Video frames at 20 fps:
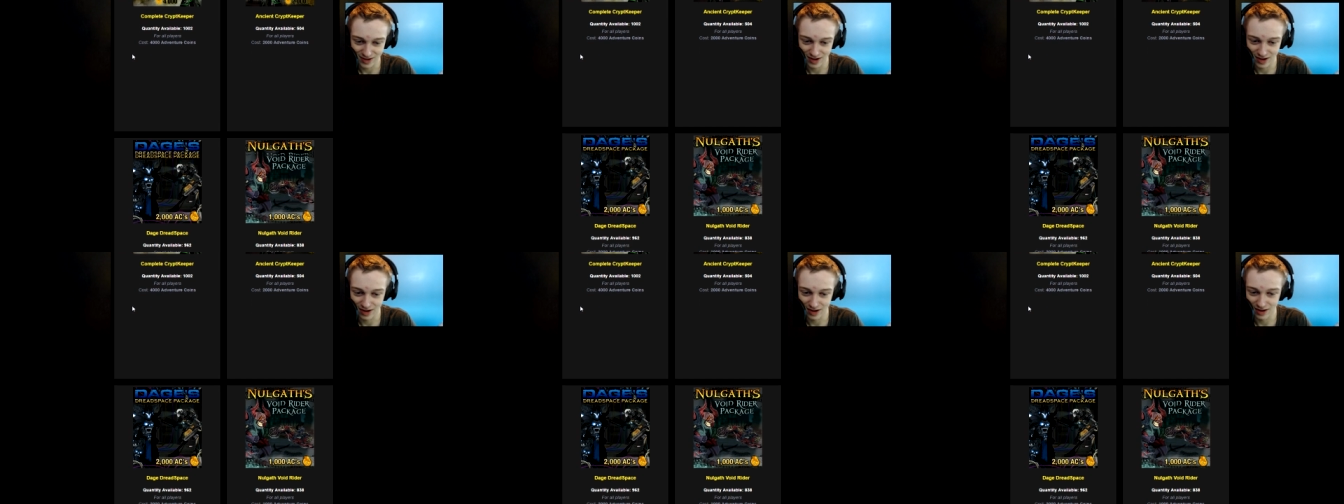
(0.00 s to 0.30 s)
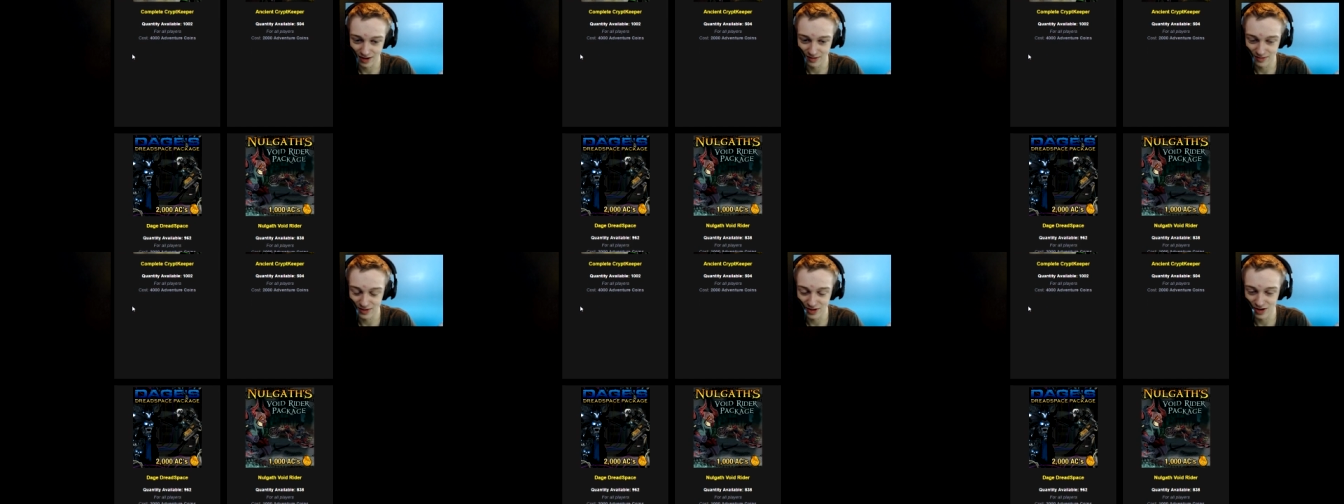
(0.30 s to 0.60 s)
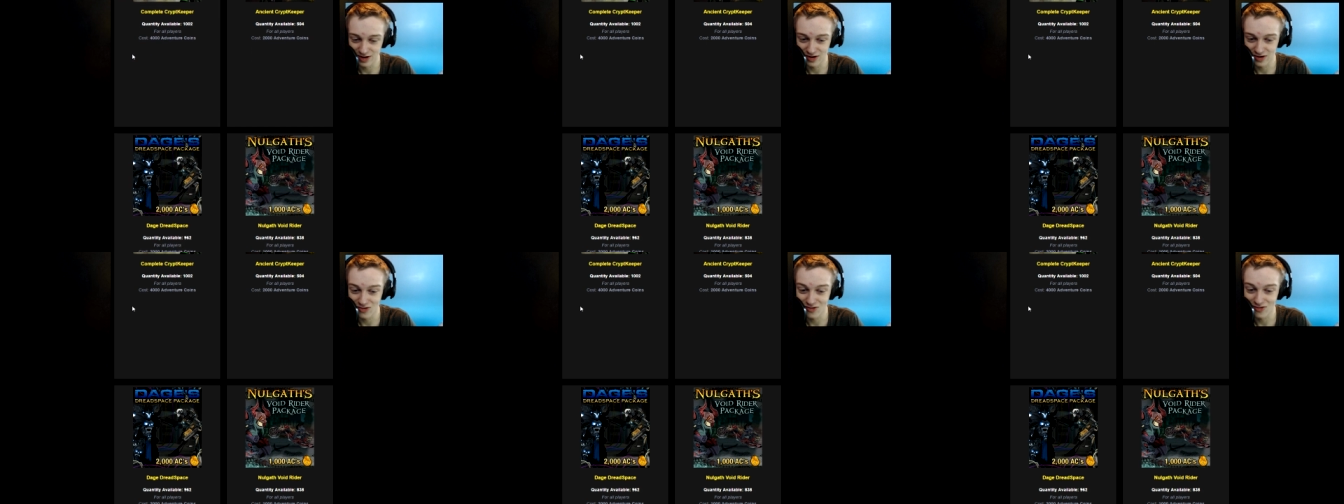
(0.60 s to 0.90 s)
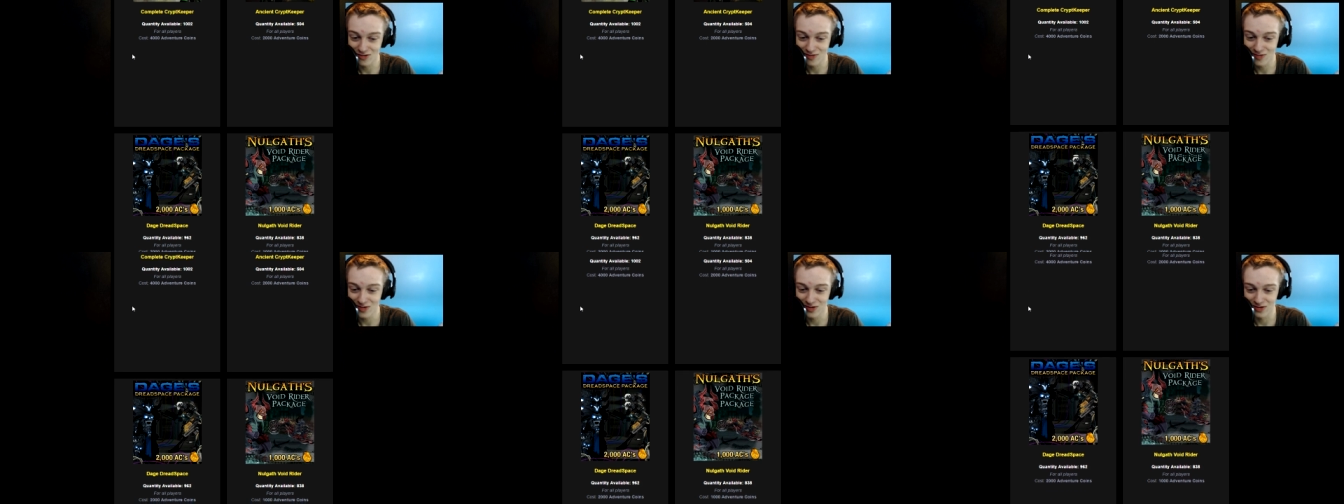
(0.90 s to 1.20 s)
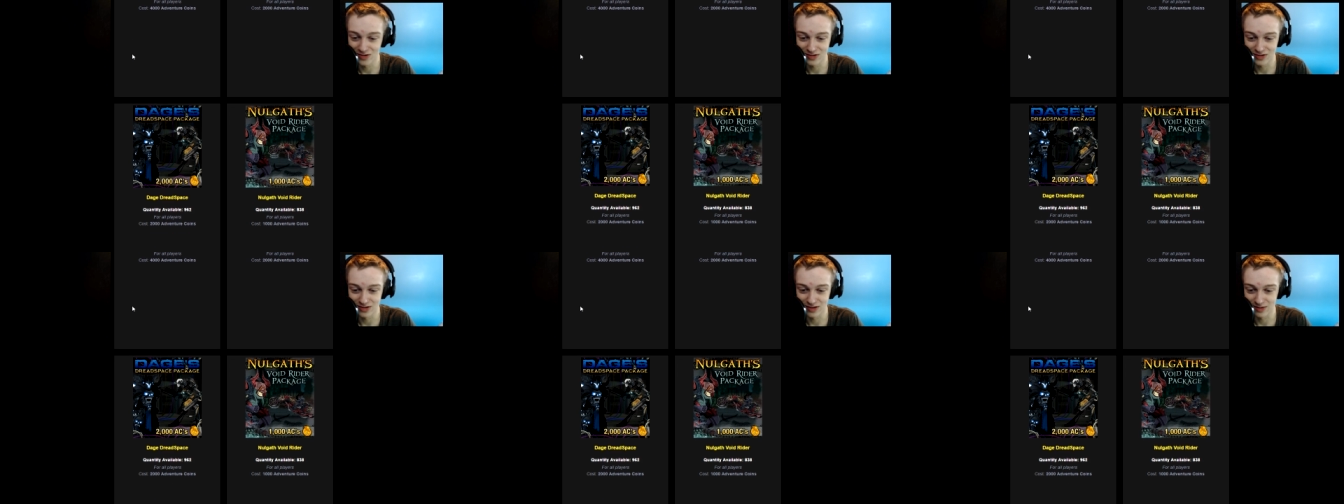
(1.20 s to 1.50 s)
Uh, not a
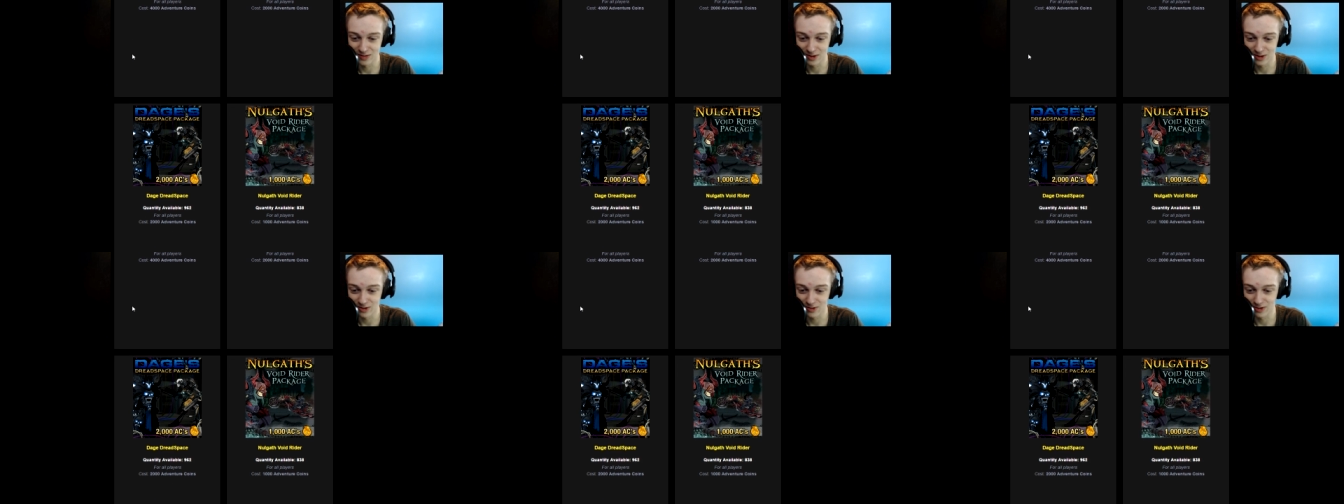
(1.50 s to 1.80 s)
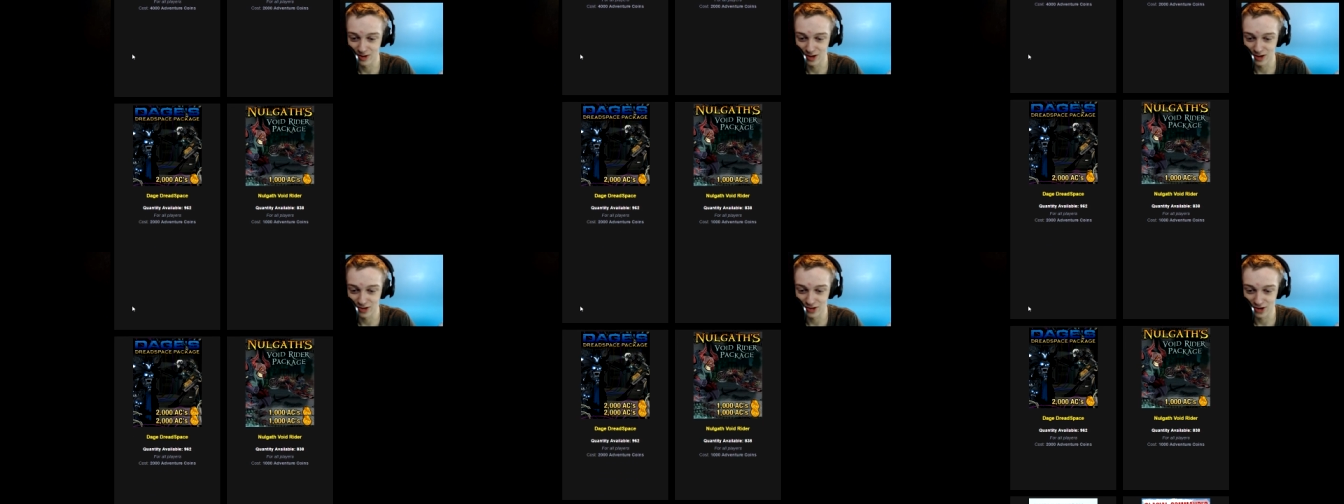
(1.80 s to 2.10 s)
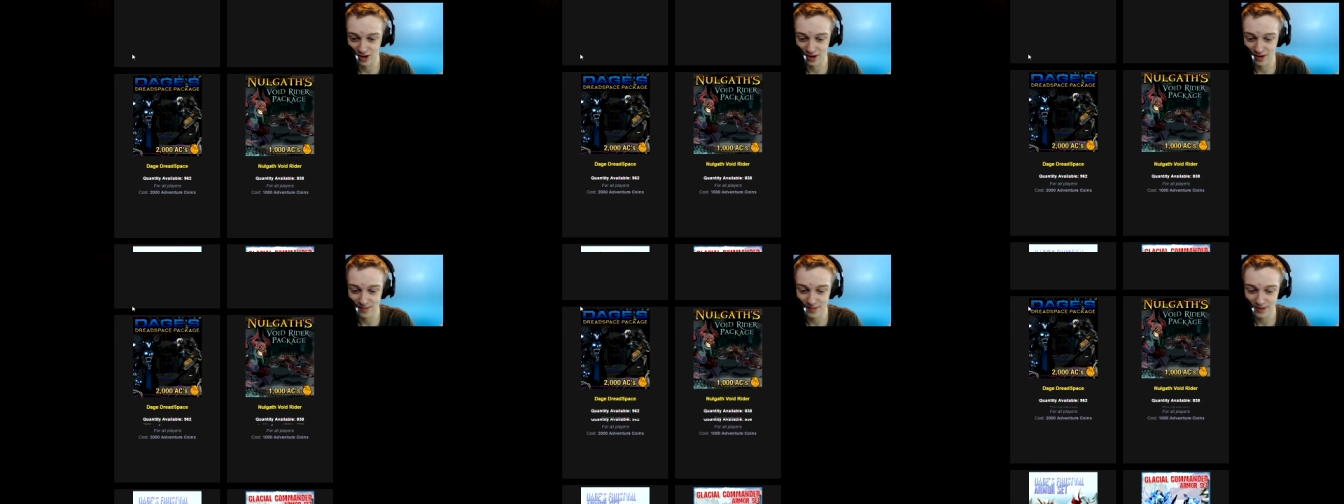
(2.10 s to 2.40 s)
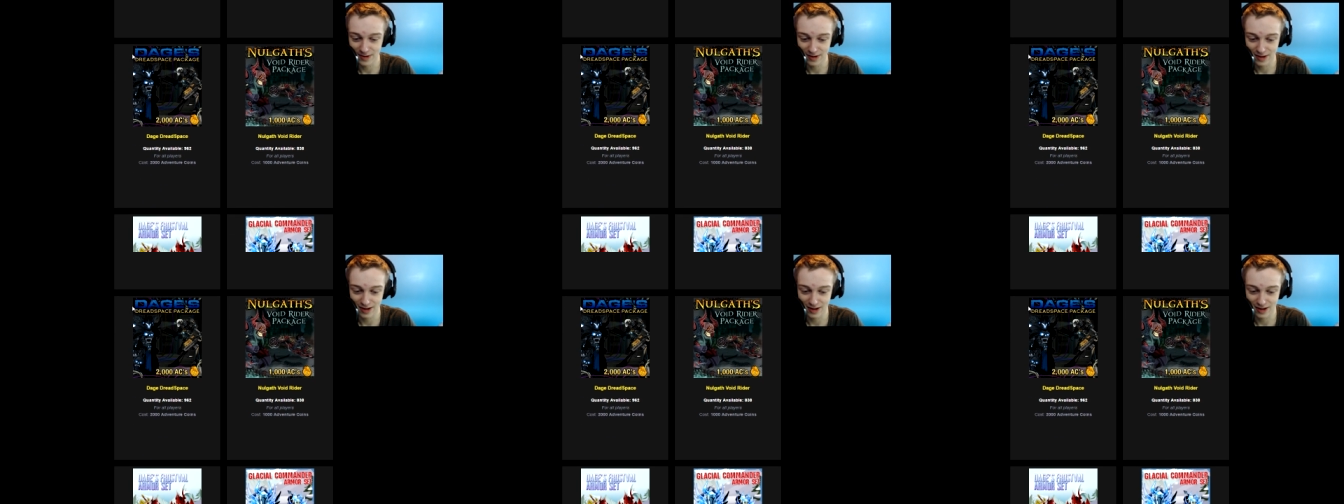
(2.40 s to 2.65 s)
normal Luna shop.